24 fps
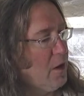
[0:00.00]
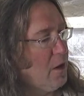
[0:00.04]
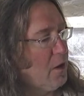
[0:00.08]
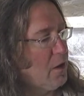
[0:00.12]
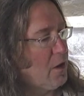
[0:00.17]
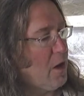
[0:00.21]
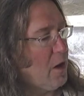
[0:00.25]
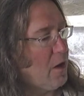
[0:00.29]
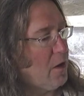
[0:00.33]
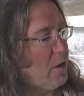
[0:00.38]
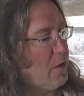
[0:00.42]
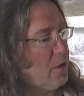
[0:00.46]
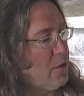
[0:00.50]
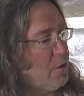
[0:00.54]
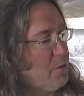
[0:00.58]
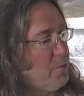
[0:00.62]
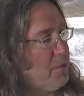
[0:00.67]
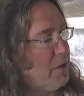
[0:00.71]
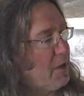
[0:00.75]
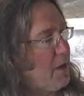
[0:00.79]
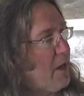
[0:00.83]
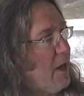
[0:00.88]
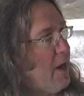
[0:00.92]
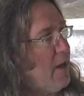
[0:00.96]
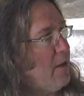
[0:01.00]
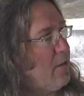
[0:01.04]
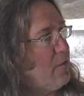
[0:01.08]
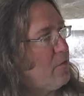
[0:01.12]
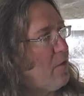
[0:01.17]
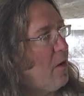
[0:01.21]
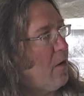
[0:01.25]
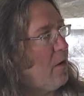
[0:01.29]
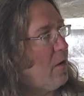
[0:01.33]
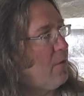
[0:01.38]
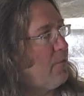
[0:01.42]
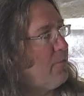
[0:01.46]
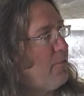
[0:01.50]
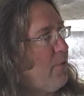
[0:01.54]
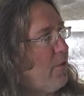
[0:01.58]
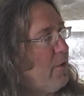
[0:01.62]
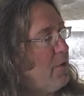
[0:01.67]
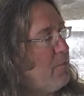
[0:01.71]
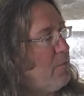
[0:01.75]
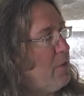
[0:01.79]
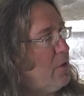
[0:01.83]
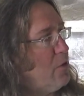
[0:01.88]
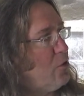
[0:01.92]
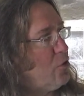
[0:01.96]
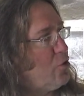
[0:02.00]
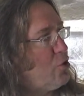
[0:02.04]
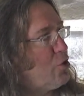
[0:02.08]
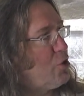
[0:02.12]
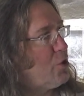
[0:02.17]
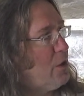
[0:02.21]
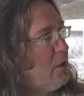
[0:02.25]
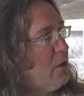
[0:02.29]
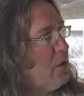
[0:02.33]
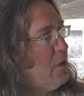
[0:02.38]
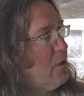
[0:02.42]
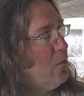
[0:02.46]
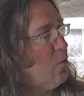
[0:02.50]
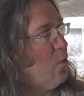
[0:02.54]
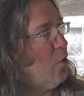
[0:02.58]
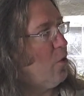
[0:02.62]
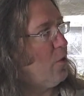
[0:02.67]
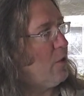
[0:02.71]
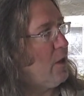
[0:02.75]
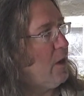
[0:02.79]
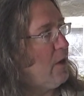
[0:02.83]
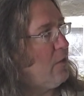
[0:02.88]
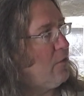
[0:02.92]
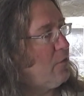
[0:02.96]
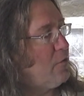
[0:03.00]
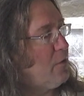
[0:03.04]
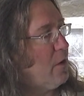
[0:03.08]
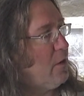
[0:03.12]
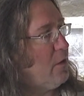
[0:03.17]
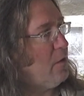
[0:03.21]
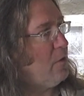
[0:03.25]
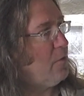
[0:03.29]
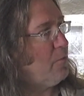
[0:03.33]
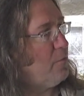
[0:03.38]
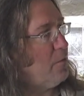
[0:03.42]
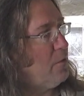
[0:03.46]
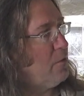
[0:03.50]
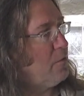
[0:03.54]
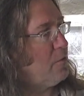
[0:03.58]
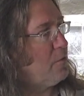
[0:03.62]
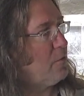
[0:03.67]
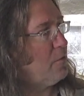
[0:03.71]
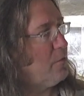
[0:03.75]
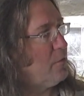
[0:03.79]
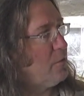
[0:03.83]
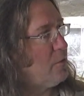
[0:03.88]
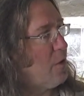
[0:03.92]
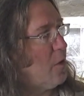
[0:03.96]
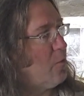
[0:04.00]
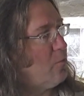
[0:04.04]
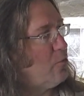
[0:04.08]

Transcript: card maquettes are very much working studies for sculpture.